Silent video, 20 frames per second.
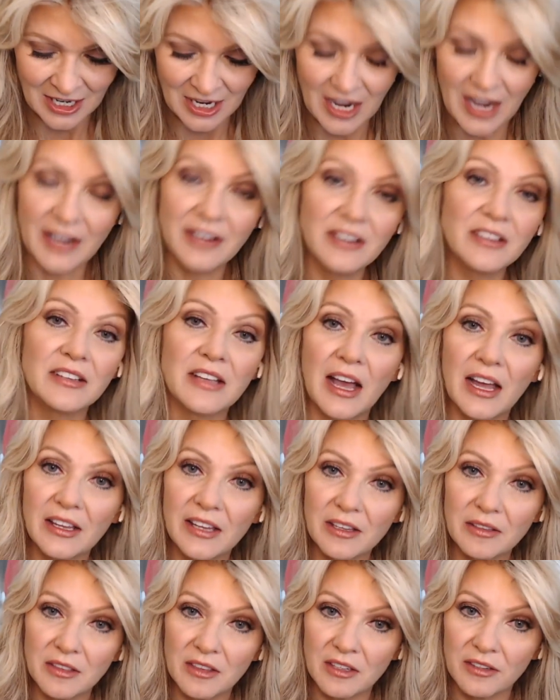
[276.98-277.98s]
I
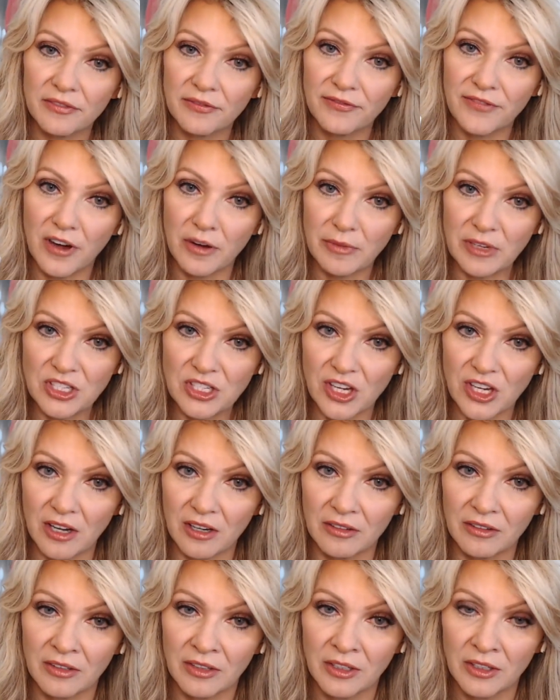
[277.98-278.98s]
have the foaming
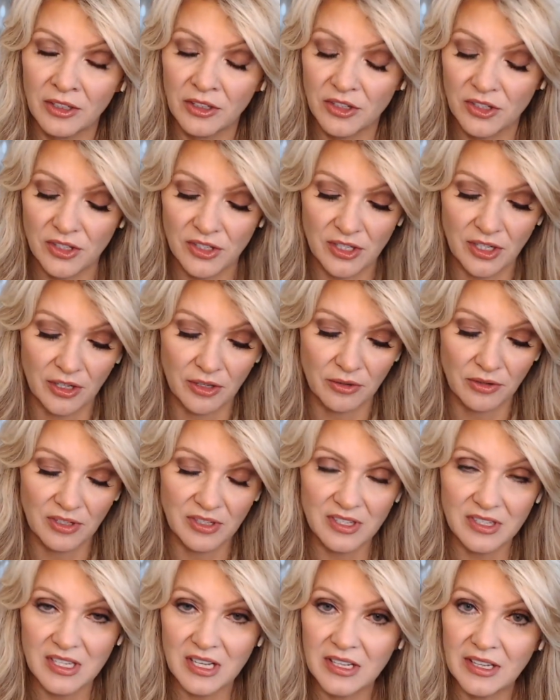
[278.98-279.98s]
gel. So this
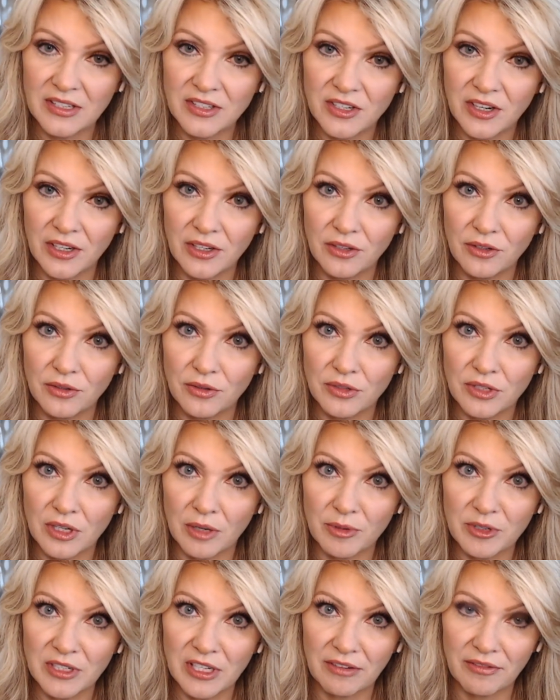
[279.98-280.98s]
is the cleanser I use
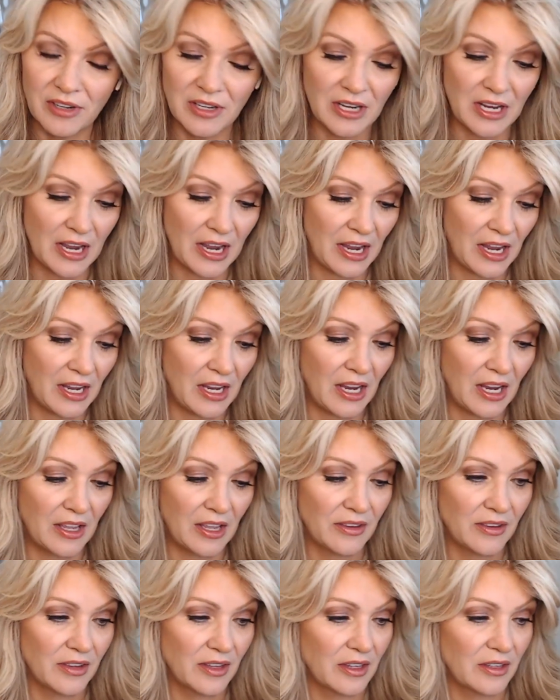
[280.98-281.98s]
almost every day,
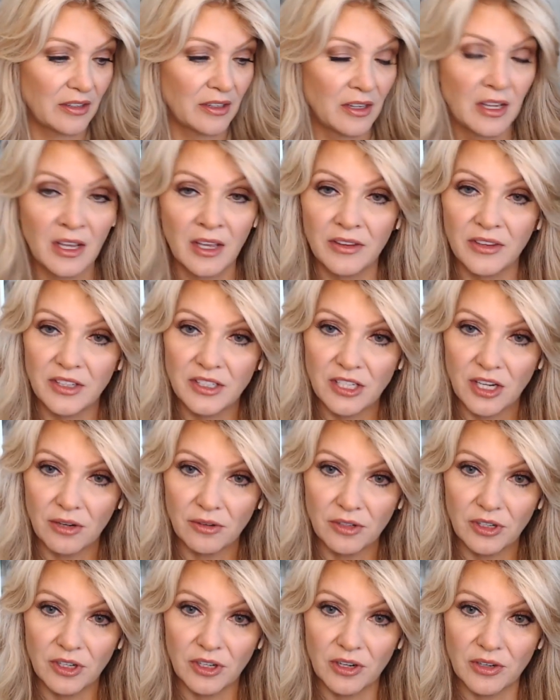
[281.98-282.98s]
and then the
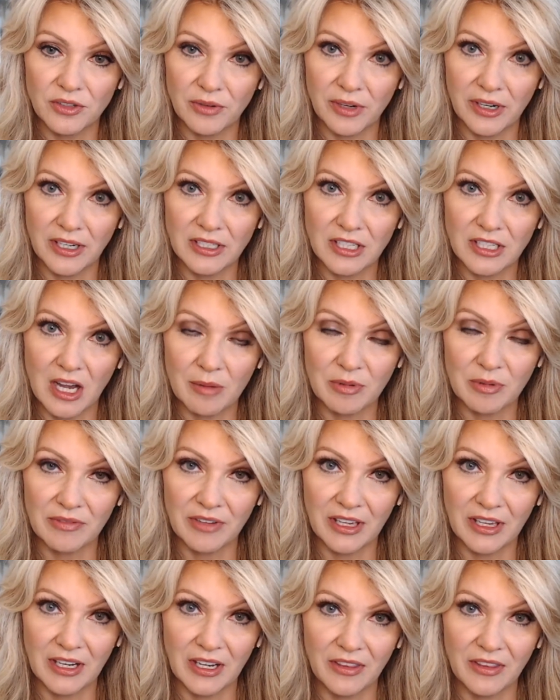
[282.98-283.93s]
toner goes right on top of it.